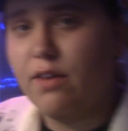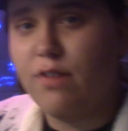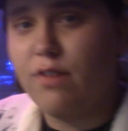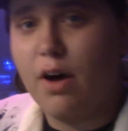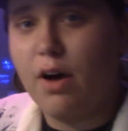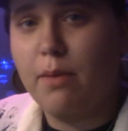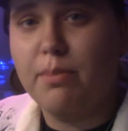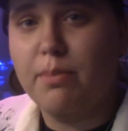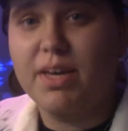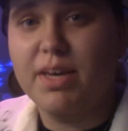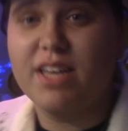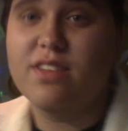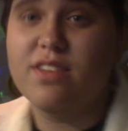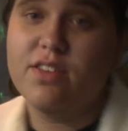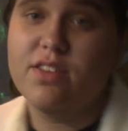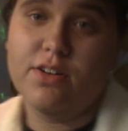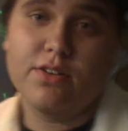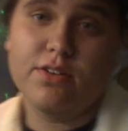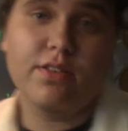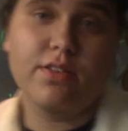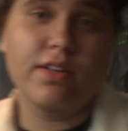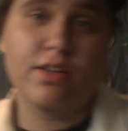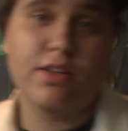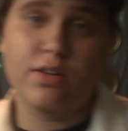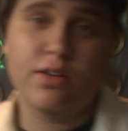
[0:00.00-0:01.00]
up because there
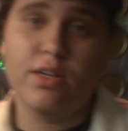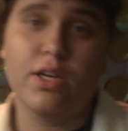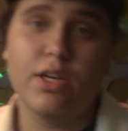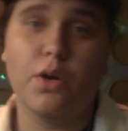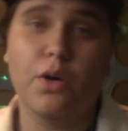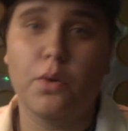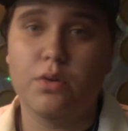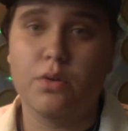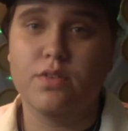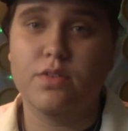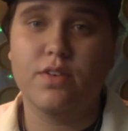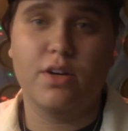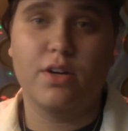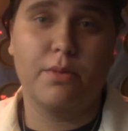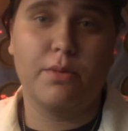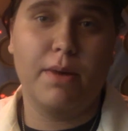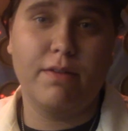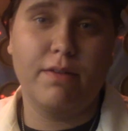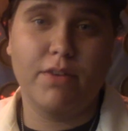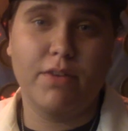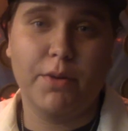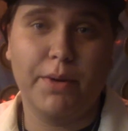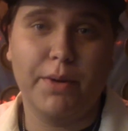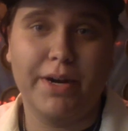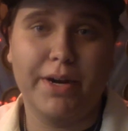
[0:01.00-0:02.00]
is literally corn syrup
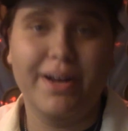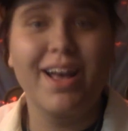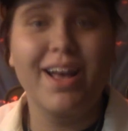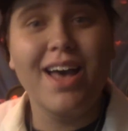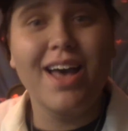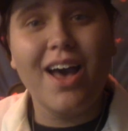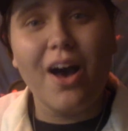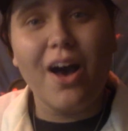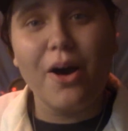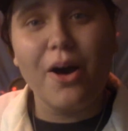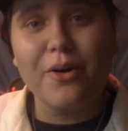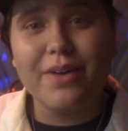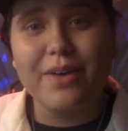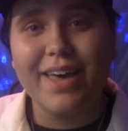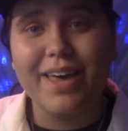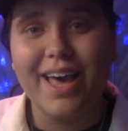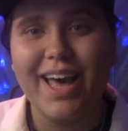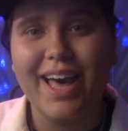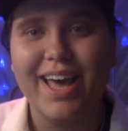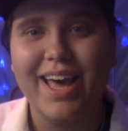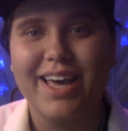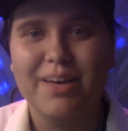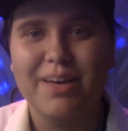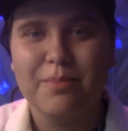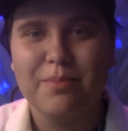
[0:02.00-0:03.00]
everywhere.
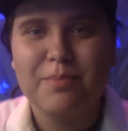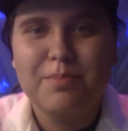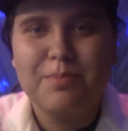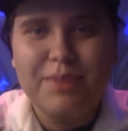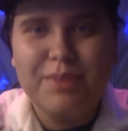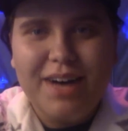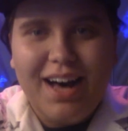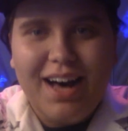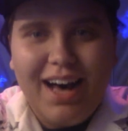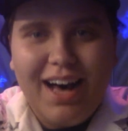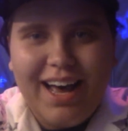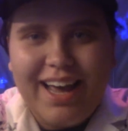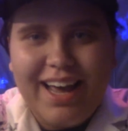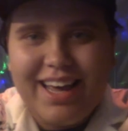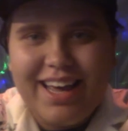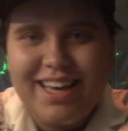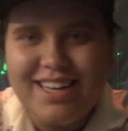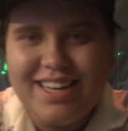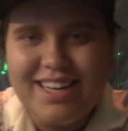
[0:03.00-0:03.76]
Okay, bye!